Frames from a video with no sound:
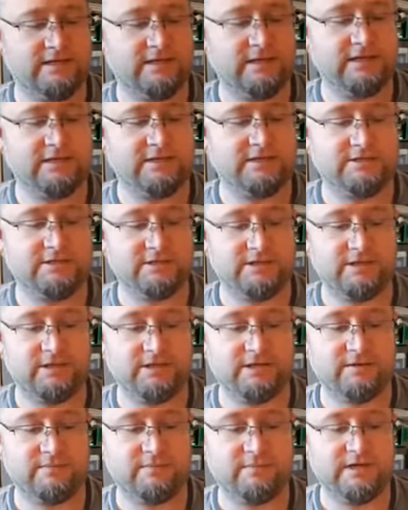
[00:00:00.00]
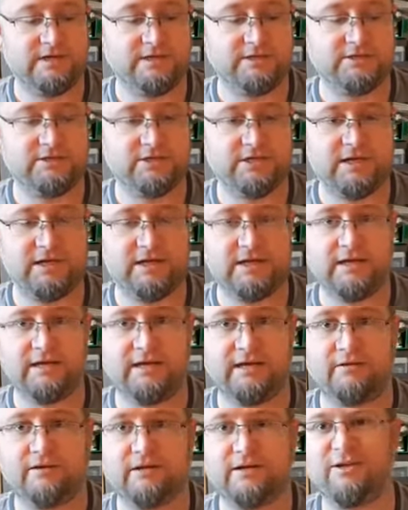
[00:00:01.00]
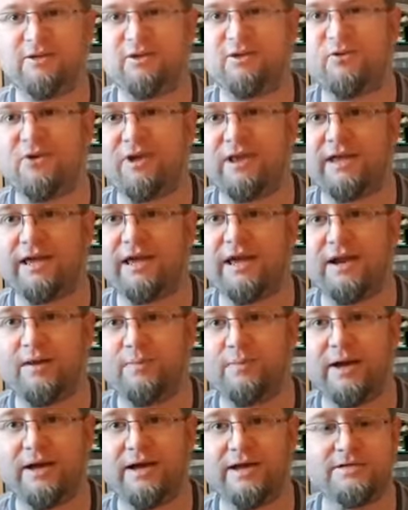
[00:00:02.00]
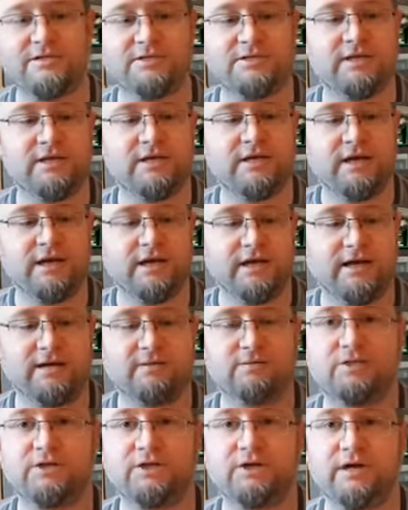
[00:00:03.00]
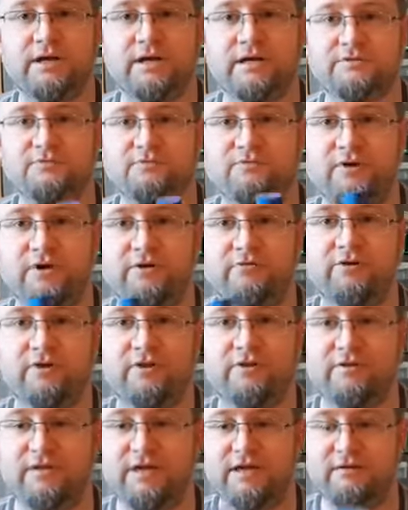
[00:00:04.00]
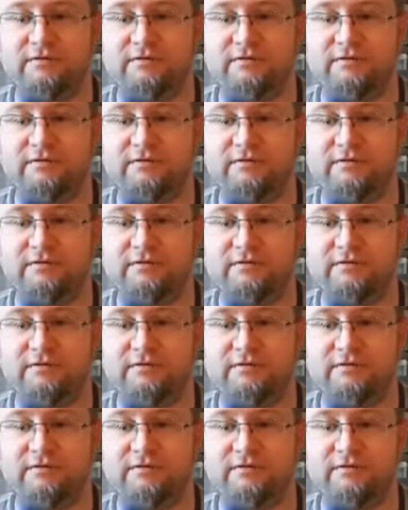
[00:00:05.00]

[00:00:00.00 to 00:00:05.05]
it's like an acrylic kind of base, and it's very, very thin.